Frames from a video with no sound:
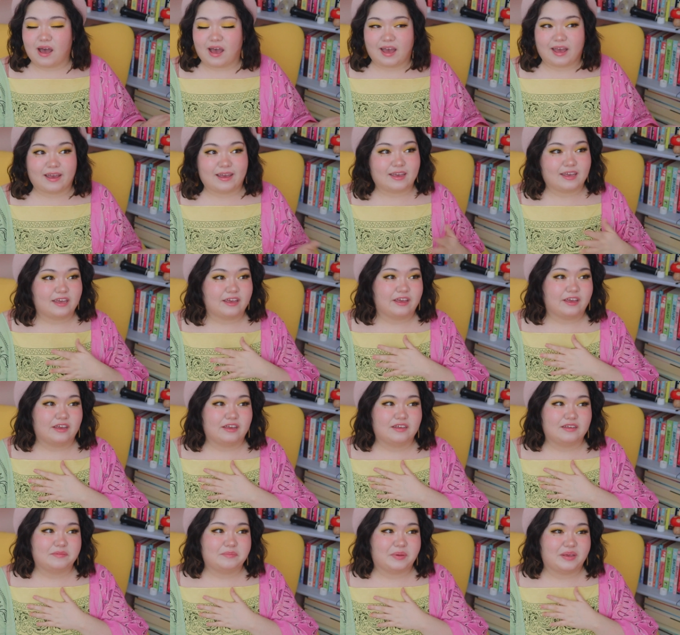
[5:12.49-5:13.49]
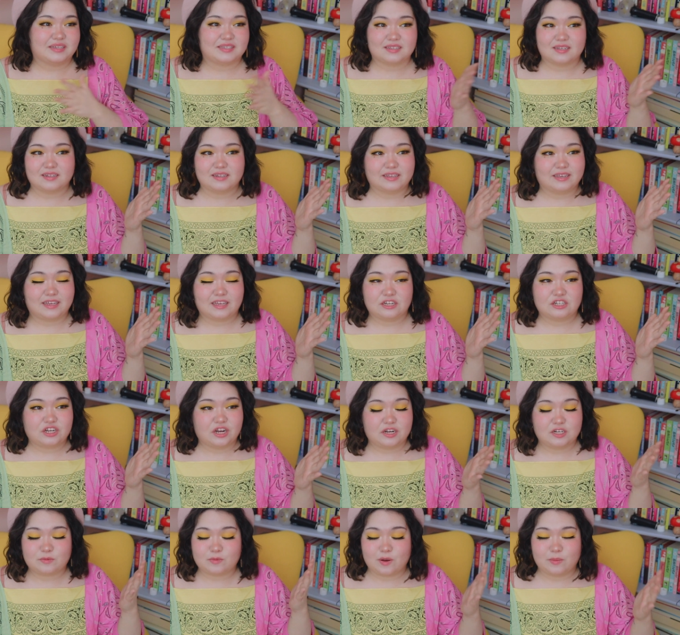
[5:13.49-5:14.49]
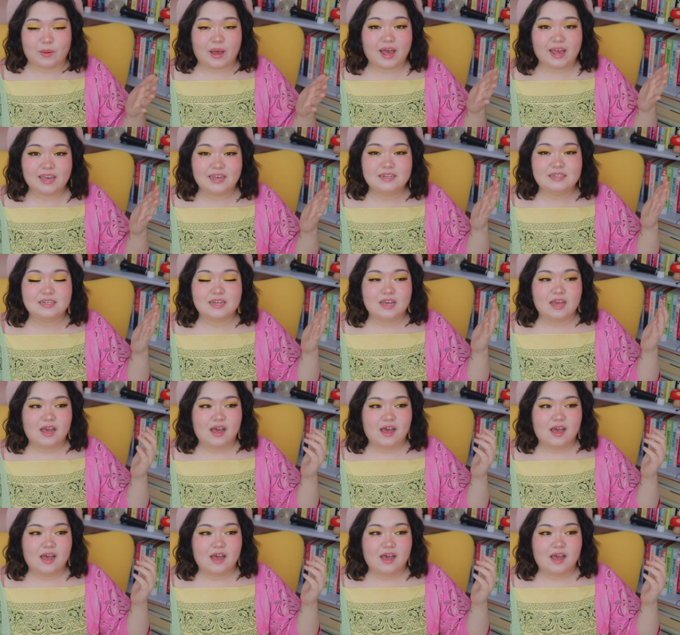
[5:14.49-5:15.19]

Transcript: I basically changed my mind